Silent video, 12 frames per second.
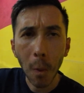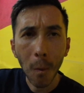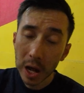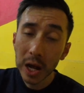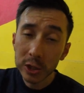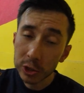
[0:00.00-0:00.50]

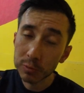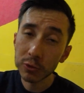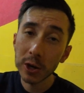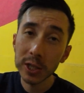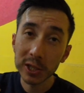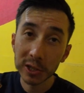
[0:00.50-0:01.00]
That is
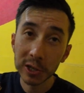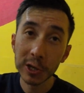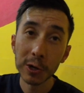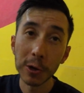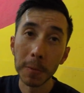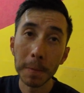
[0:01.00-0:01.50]
surprisingly
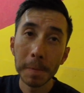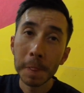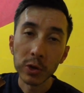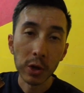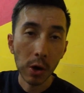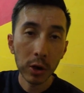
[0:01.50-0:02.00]
good.
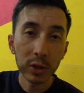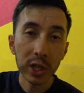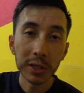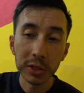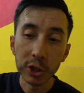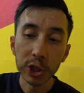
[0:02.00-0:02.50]
You can't
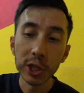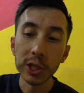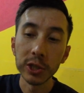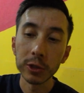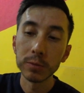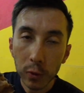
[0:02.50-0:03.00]
taste the
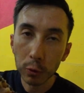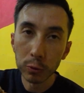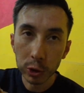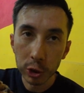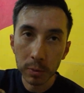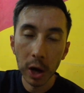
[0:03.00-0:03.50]
cheese all
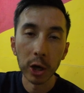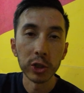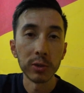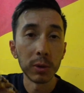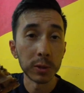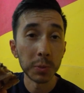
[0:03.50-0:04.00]
too much.
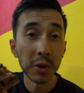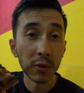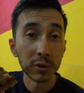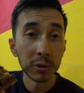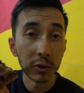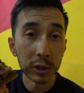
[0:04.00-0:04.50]
It must be a
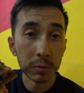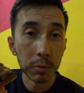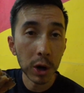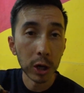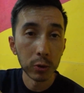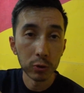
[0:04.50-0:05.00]
very
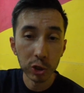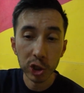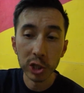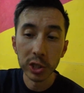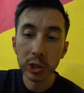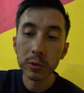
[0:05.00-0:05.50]
mild
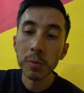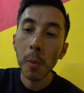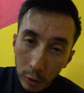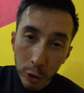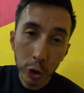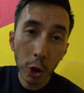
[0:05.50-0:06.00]
cheese.
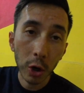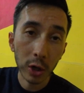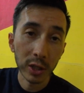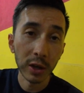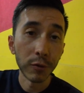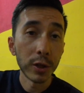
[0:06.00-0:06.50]
The
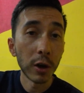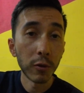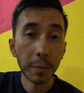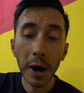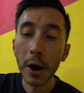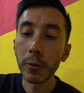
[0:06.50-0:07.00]
chocolate definitely
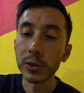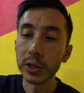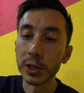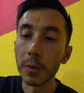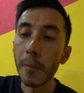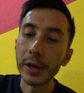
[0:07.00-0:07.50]
overpowers
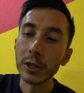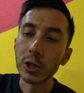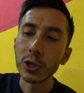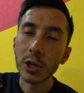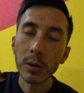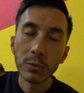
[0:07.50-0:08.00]
it, and it
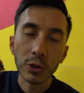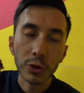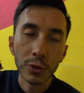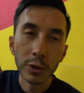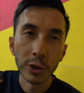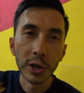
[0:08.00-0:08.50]
just comes
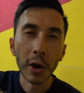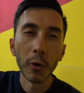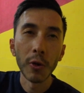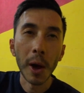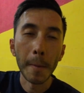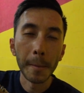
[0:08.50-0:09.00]
through and you get
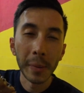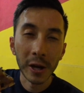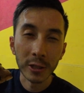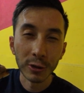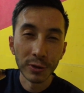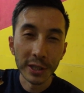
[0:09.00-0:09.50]
all that
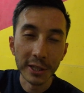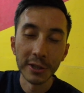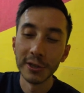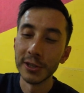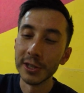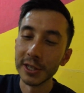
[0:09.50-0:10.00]
buttery
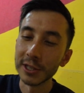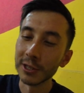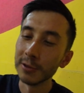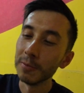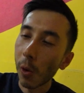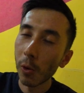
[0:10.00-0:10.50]
goodness
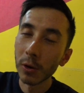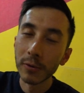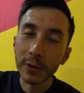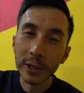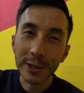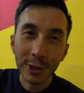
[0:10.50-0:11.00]
and all
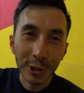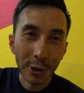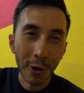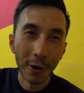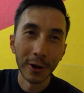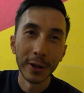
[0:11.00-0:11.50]
of the
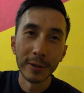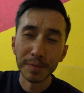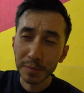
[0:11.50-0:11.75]
chocolate.